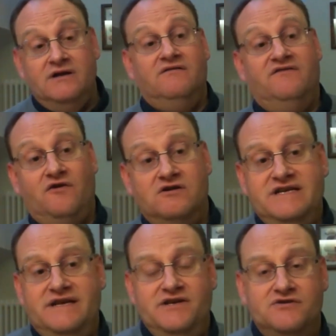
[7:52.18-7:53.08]

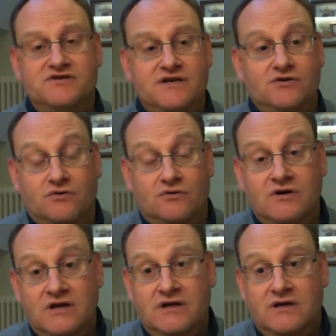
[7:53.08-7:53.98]
40 years ago,
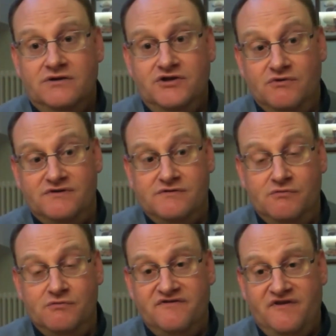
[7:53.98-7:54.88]
you
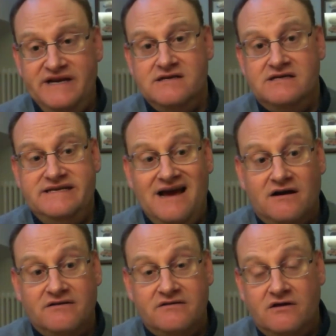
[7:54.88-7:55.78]
would find a
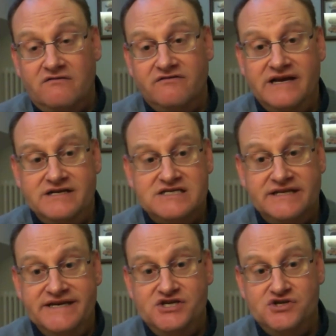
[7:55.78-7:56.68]
dearth of
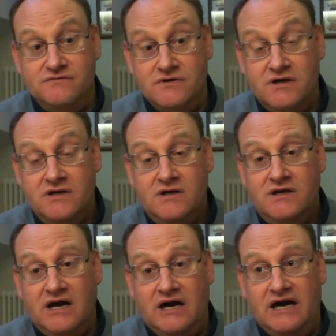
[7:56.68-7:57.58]
legislation,
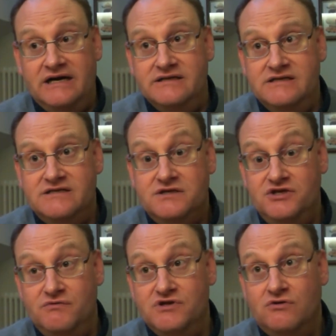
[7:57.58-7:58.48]
and
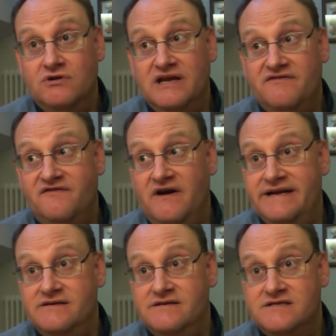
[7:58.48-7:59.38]
you would only
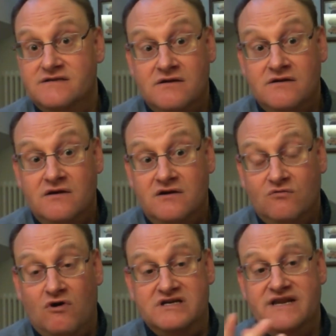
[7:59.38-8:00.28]
find what is